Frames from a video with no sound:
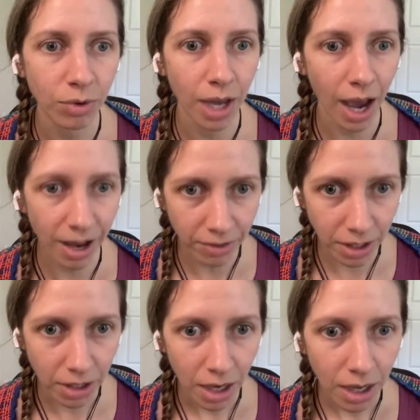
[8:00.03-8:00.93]
if we
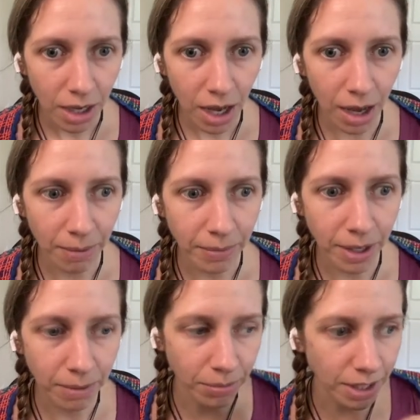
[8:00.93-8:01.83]
haven't
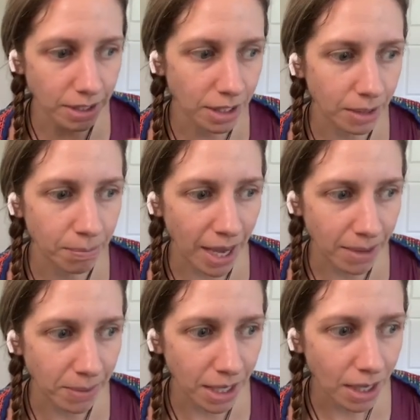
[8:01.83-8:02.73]
implanted a
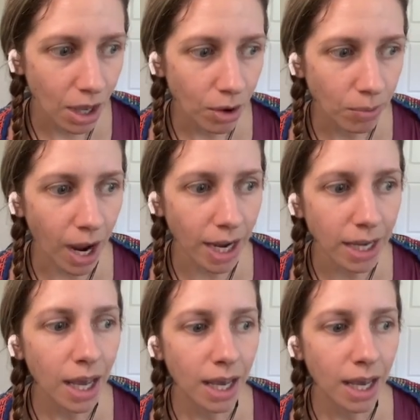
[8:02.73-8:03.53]
baby, right?